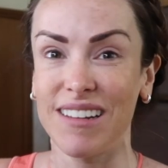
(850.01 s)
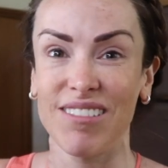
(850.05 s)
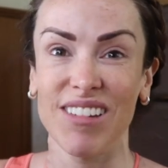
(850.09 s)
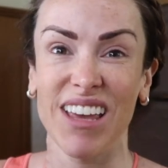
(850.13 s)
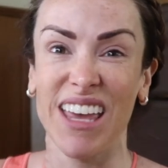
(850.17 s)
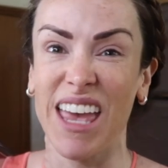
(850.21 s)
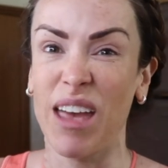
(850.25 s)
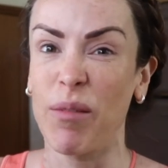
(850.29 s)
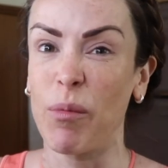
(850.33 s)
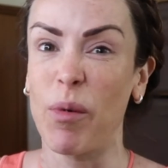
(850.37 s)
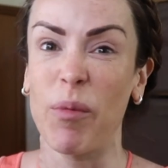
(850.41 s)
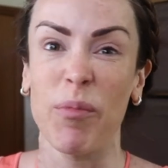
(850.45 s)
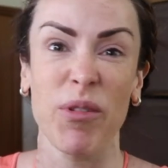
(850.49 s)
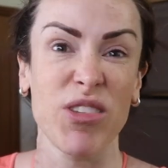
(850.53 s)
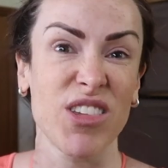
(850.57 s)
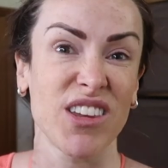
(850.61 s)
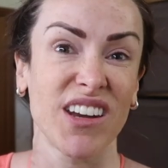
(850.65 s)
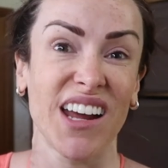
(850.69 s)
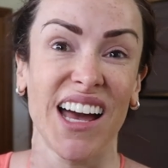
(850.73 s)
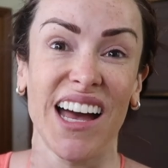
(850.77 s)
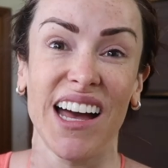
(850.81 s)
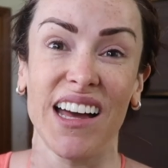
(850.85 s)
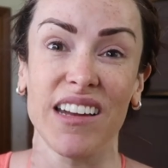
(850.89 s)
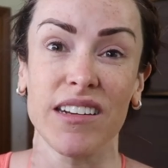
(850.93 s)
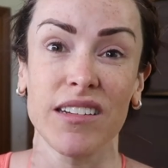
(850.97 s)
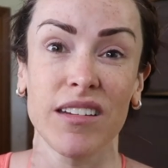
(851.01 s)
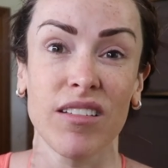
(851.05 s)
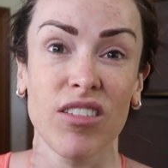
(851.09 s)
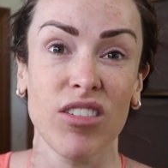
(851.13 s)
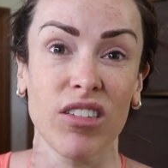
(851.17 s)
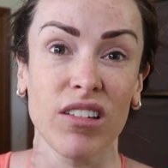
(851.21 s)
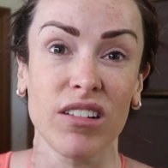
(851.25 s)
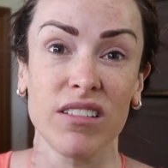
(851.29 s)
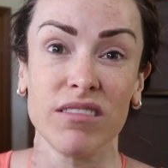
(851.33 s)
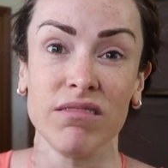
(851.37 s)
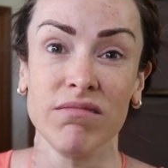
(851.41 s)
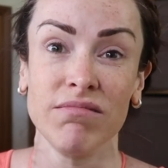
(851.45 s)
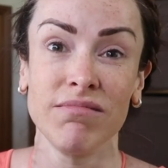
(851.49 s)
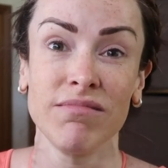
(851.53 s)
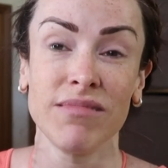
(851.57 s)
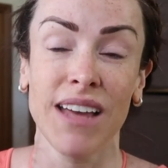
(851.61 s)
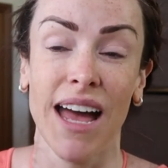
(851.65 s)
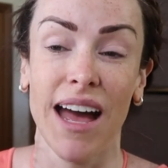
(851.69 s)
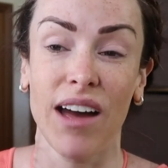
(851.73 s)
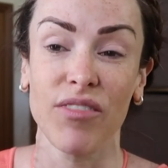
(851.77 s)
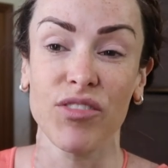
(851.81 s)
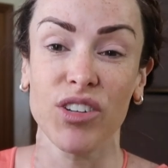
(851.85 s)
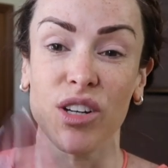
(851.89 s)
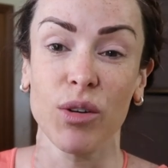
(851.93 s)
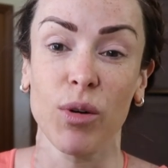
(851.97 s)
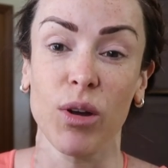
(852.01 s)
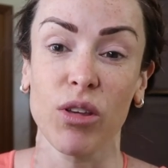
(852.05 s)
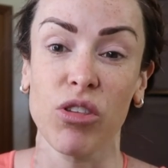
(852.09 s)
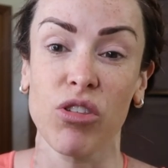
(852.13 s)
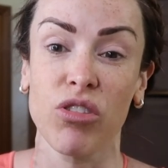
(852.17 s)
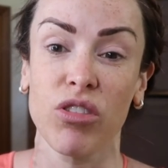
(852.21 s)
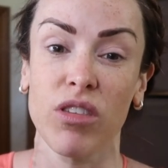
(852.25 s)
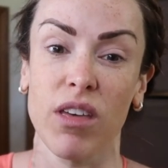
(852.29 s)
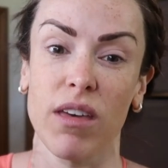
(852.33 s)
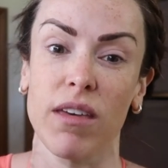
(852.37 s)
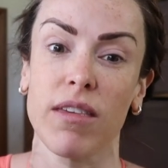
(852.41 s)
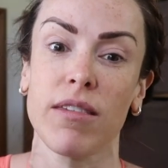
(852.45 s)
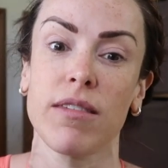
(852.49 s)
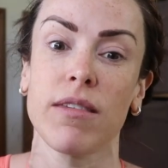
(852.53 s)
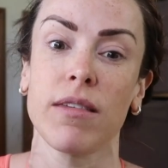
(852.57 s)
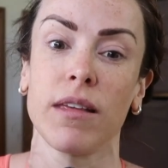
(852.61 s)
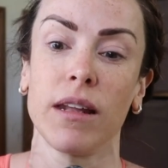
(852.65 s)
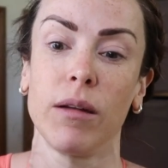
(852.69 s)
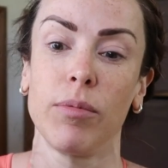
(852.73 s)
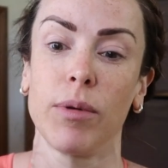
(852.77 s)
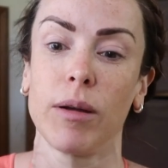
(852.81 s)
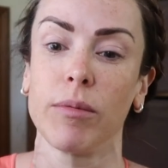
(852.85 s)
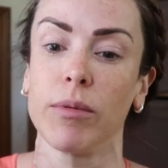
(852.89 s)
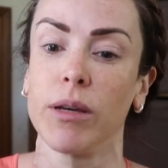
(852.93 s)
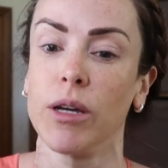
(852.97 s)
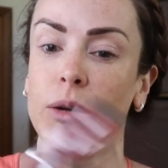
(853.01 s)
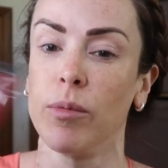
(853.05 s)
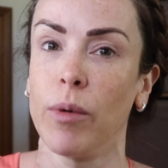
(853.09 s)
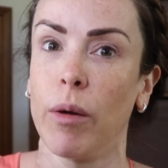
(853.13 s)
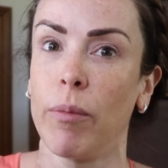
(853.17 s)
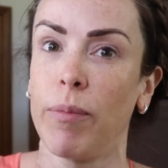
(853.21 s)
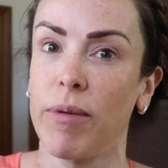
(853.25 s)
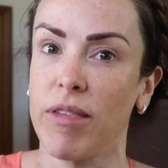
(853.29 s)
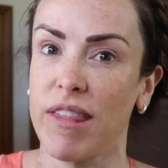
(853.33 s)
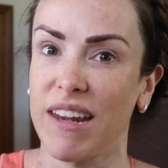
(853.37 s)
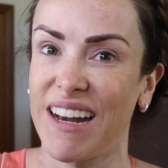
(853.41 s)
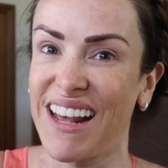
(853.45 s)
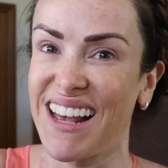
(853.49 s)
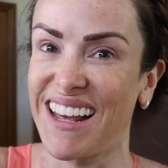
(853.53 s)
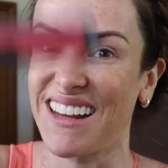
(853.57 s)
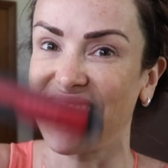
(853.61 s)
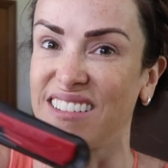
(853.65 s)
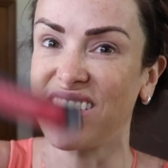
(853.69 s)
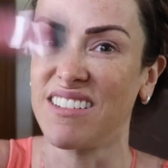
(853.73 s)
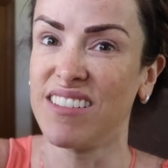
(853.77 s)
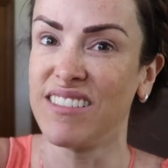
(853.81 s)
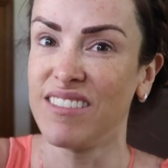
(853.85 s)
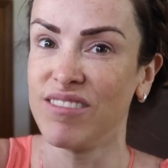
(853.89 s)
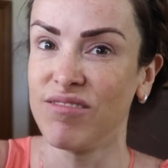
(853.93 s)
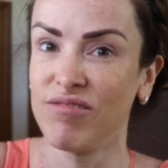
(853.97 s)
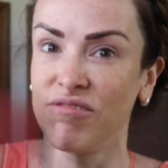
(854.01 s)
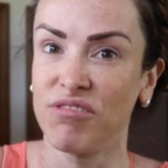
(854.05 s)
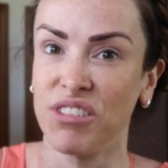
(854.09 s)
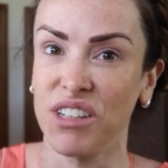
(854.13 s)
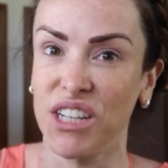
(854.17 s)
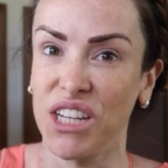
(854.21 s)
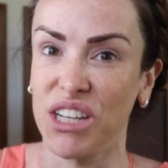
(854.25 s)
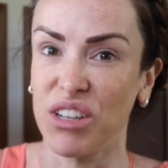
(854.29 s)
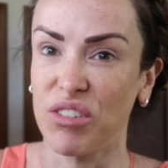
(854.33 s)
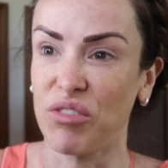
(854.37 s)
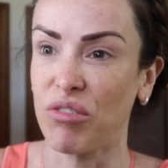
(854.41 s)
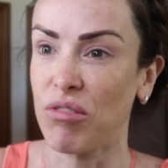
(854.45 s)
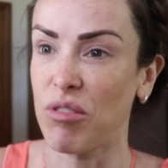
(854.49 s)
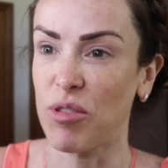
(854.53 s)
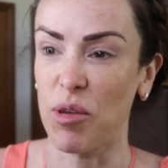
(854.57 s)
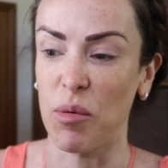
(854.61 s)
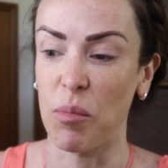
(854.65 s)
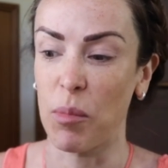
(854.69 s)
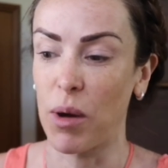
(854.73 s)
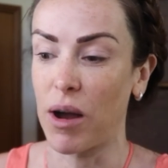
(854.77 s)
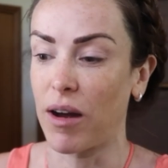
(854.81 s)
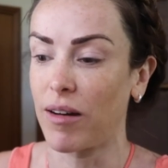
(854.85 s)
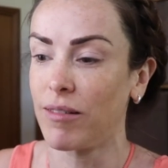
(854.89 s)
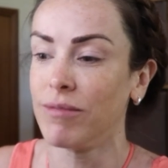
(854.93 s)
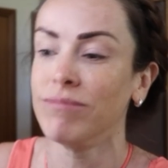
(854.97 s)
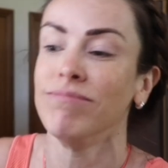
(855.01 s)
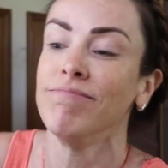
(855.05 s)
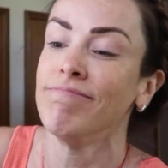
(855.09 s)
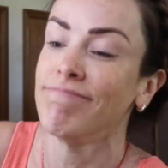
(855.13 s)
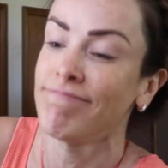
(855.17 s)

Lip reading: It came up as an ad, so after you watch this it'll probably come up as an ad for you somewhere.